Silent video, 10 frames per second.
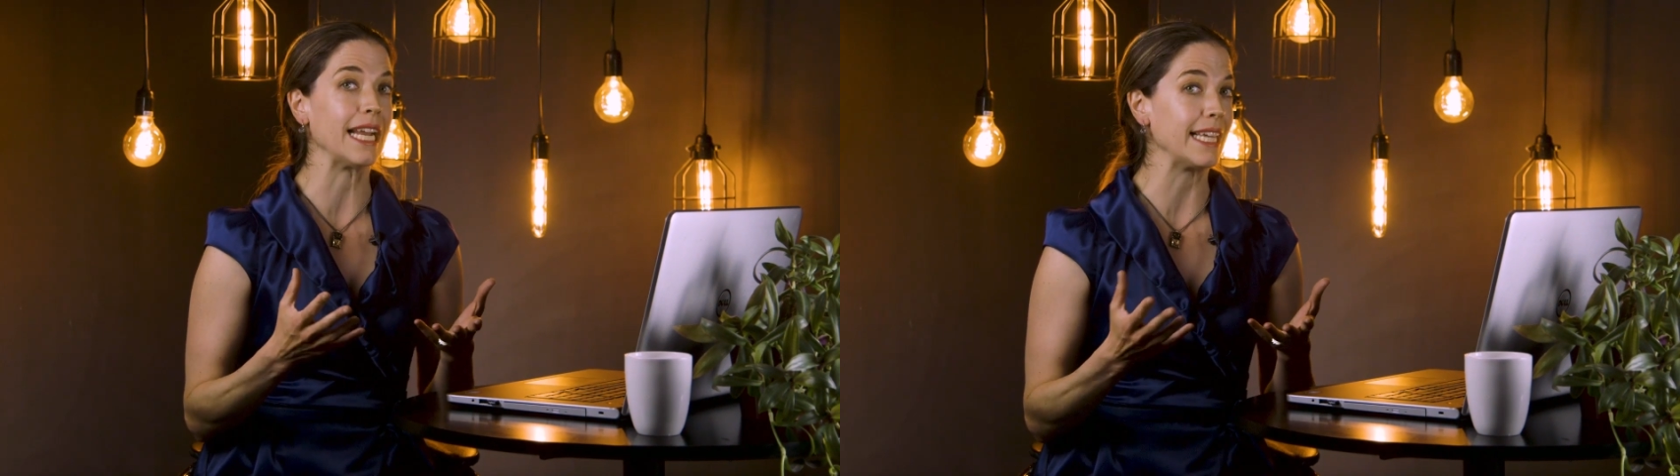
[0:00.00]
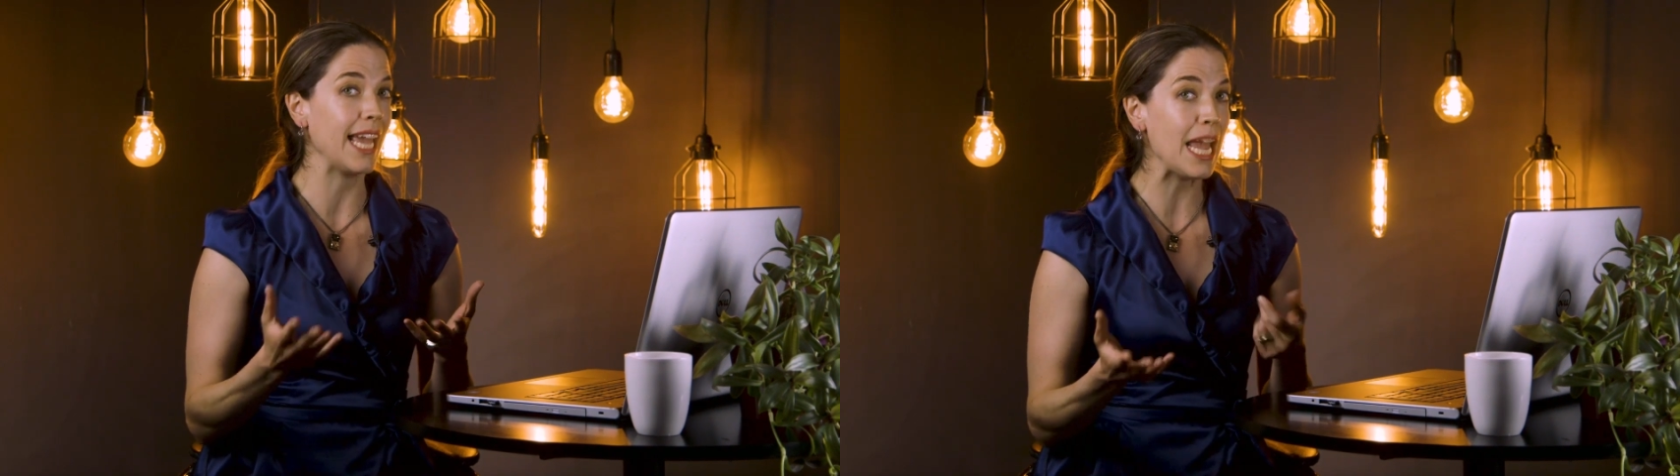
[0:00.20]

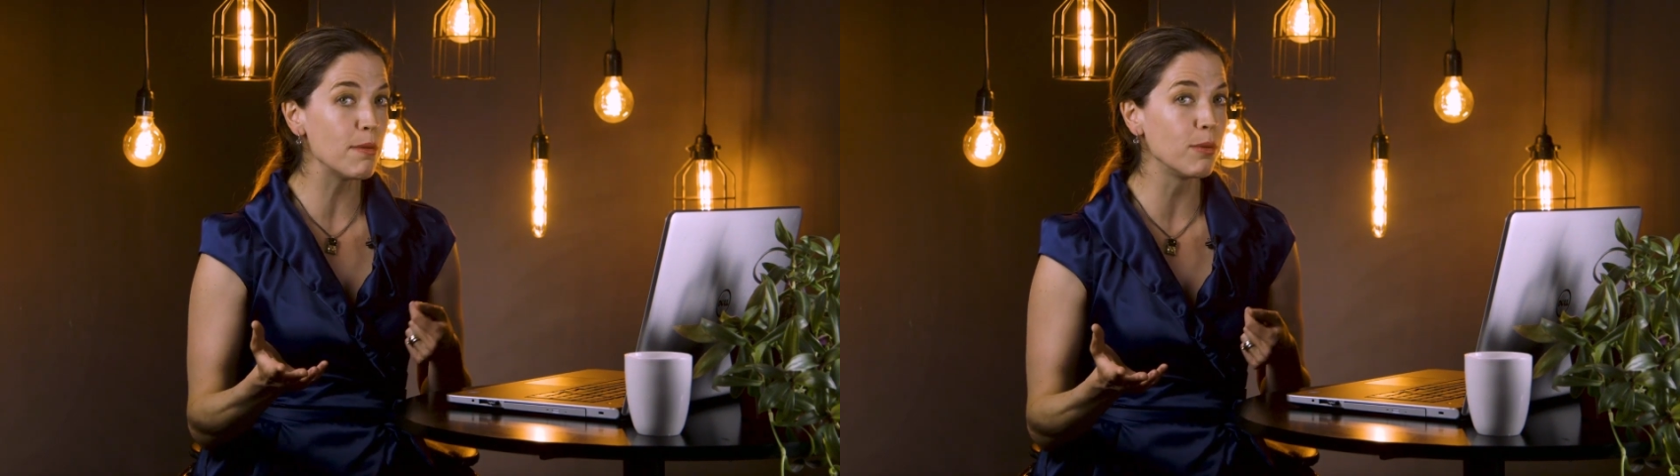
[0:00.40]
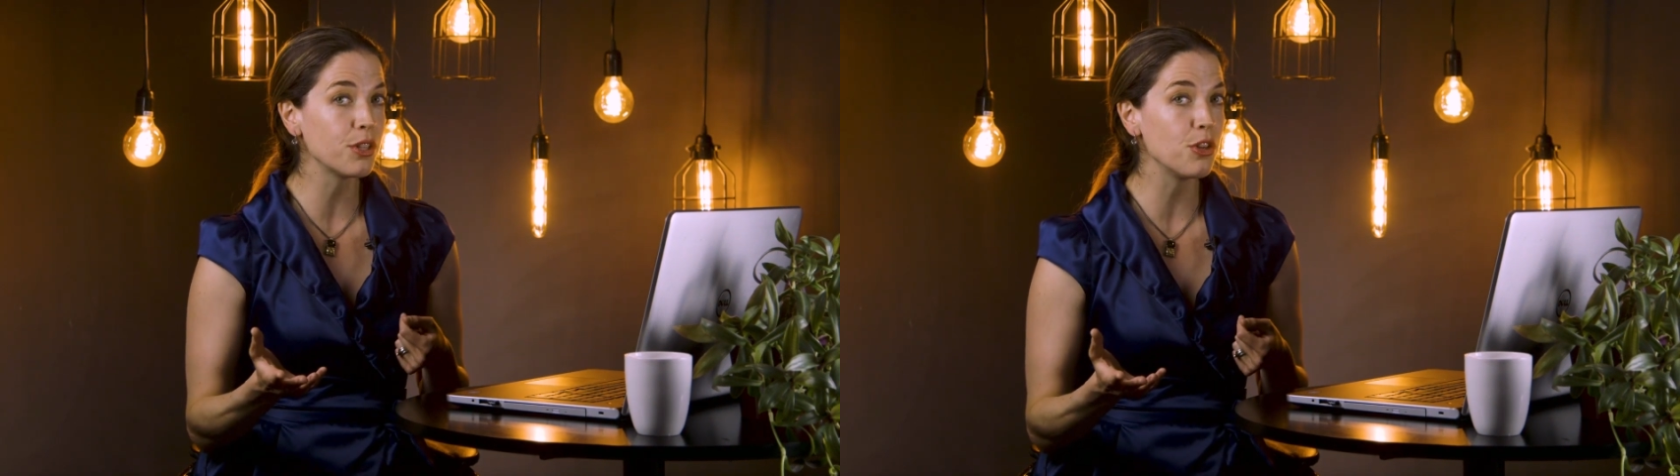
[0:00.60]
and
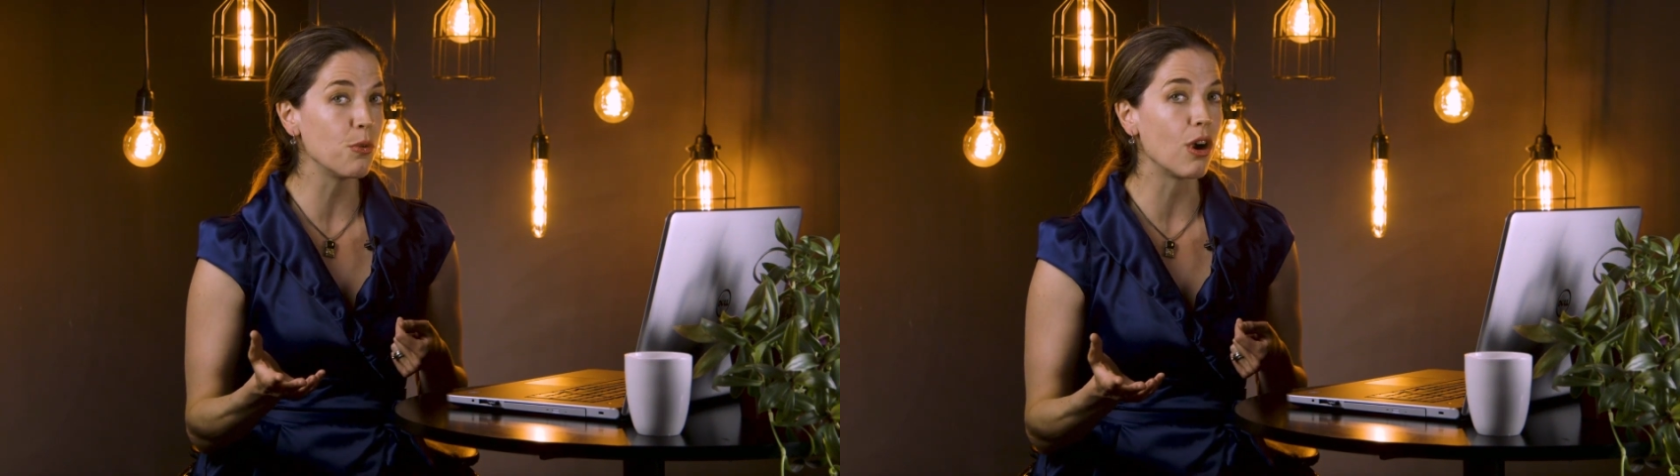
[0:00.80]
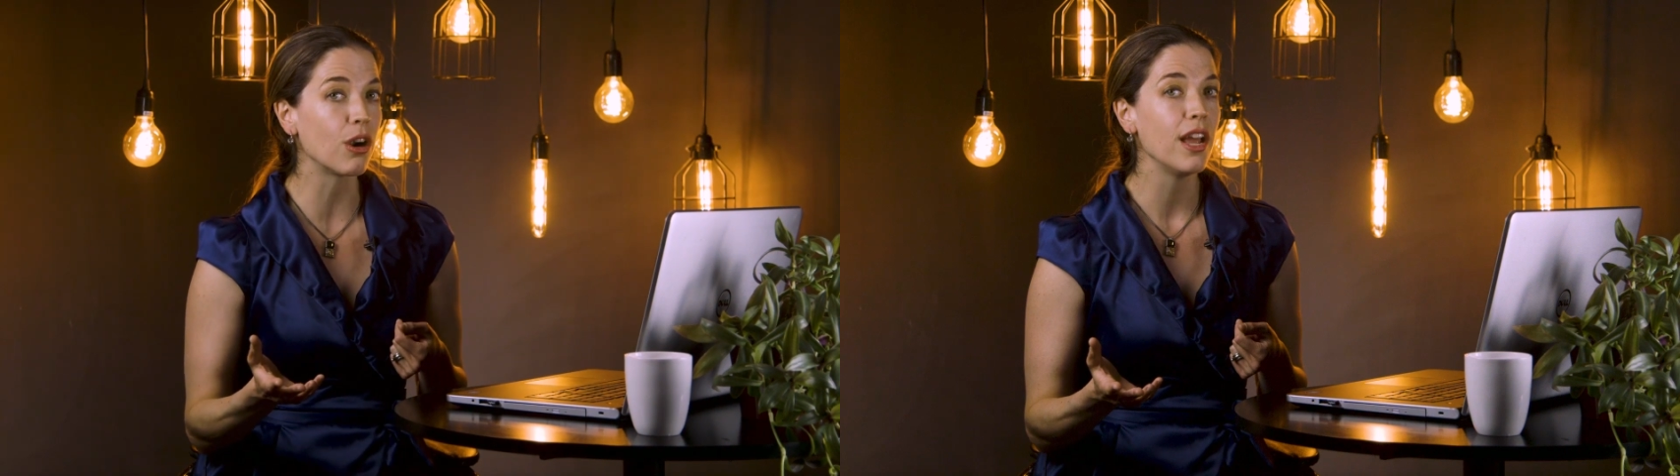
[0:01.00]
capable
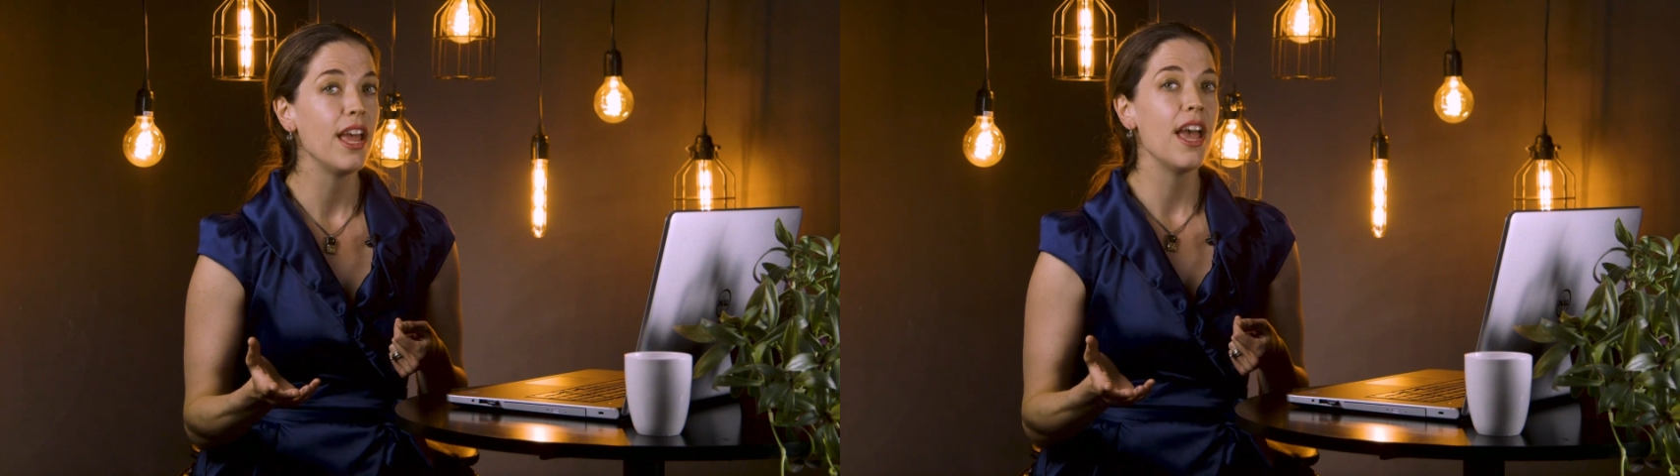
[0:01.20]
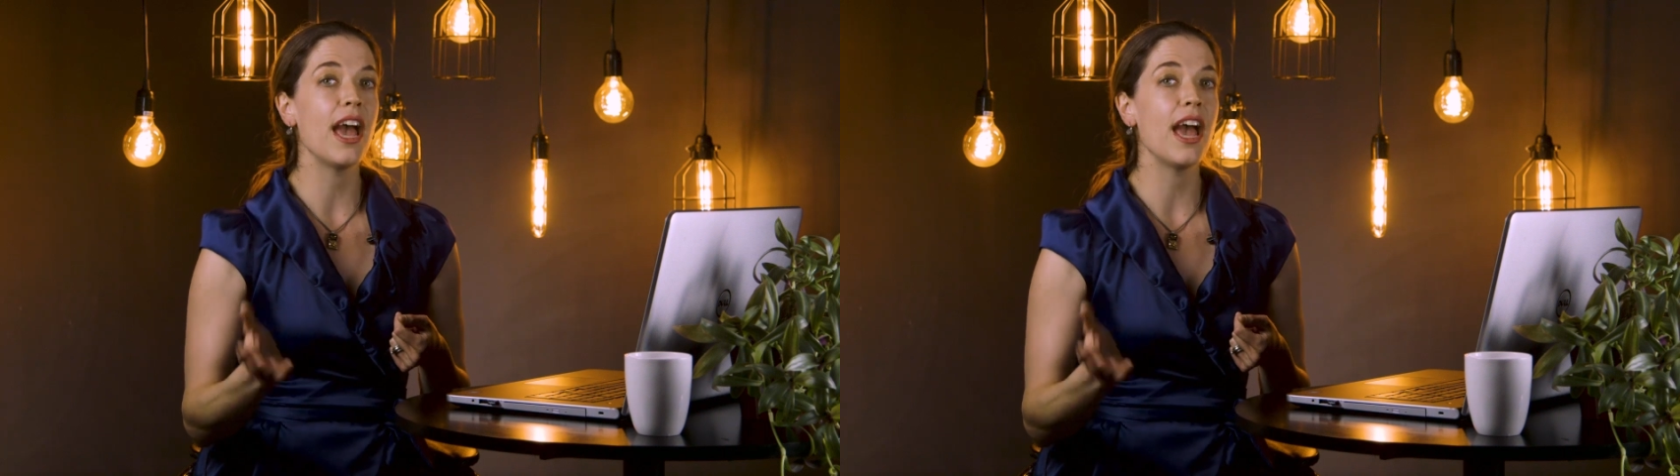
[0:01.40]
you are